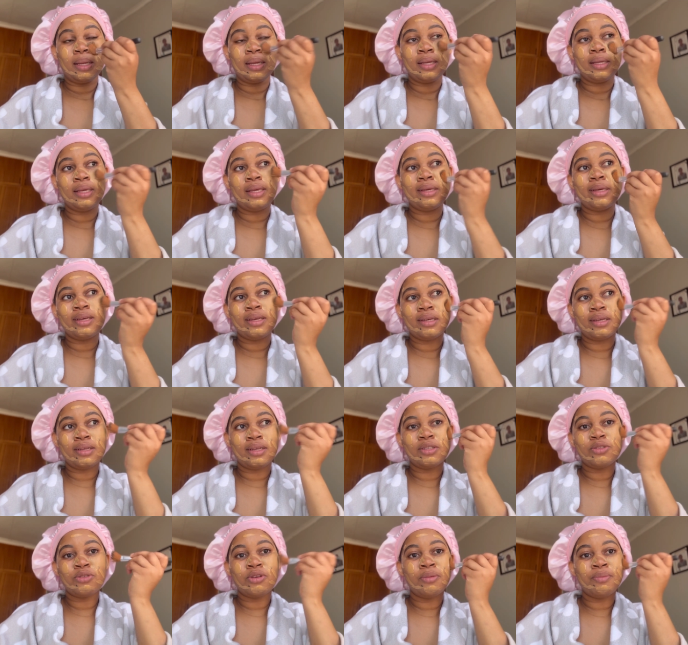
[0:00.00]
yeah
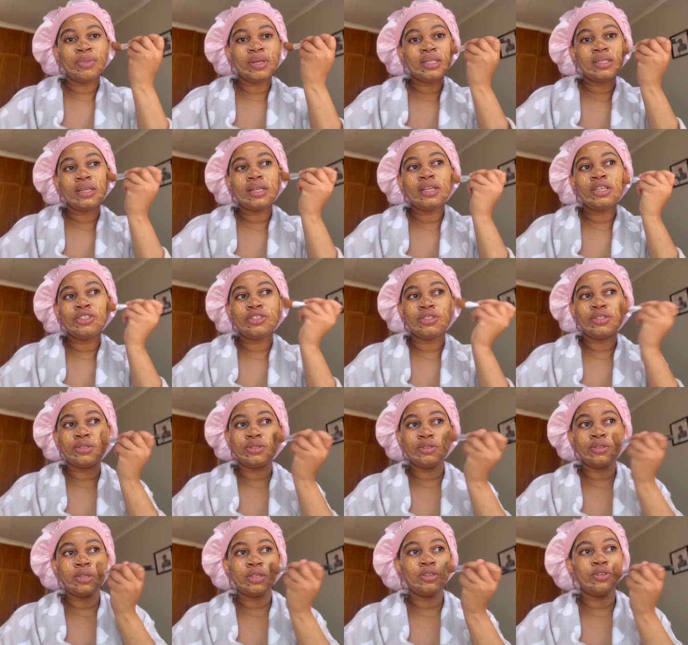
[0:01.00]
so i'm basically just
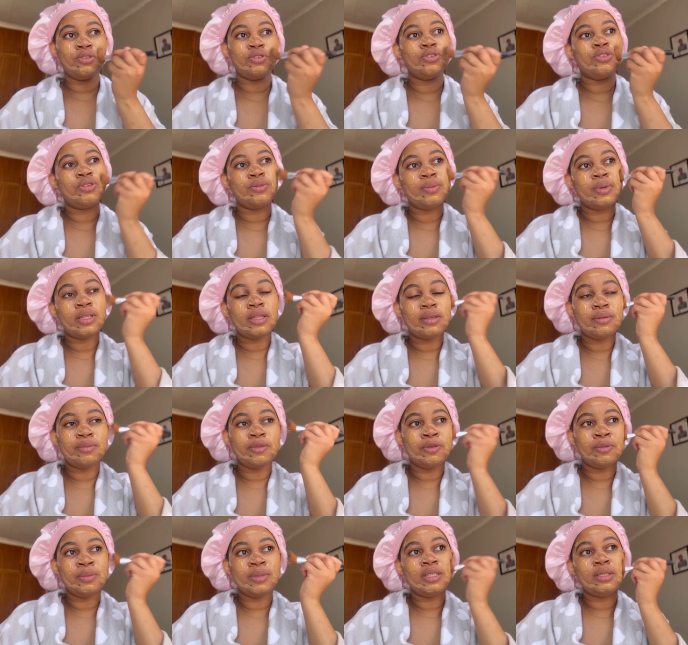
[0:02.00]
doing youtube at the
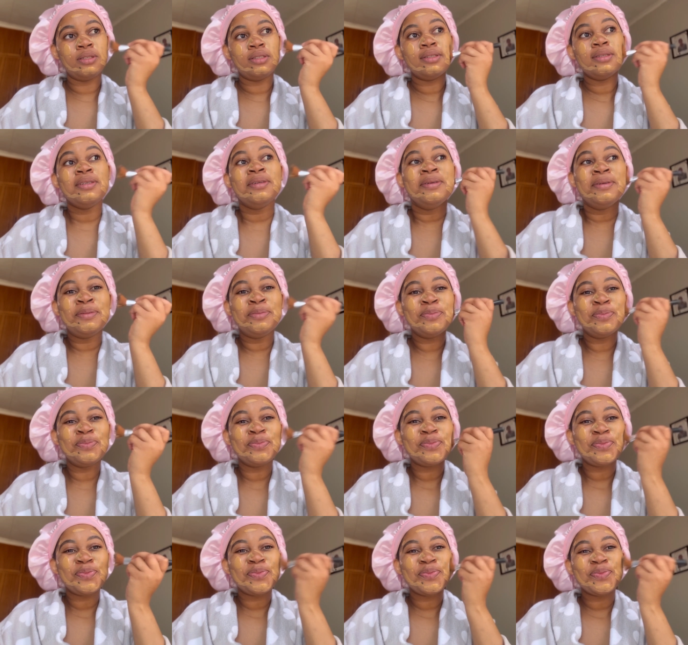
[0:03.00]
moment
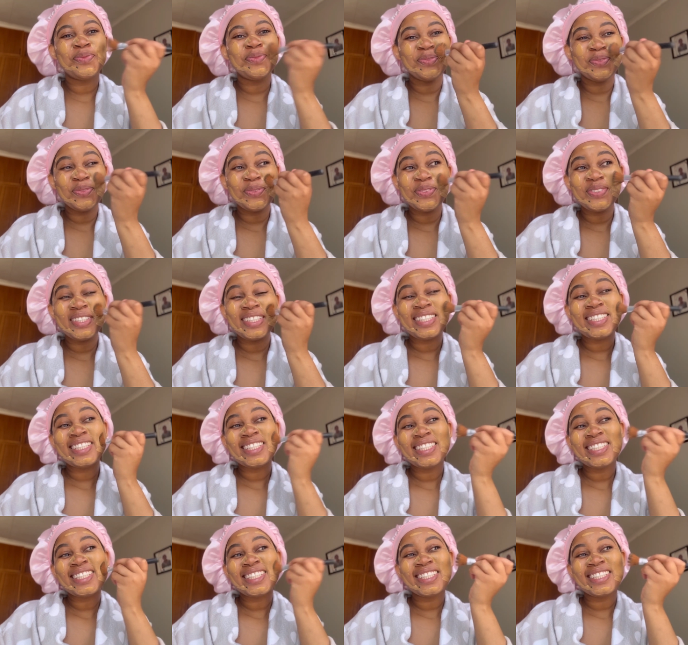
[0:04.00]
if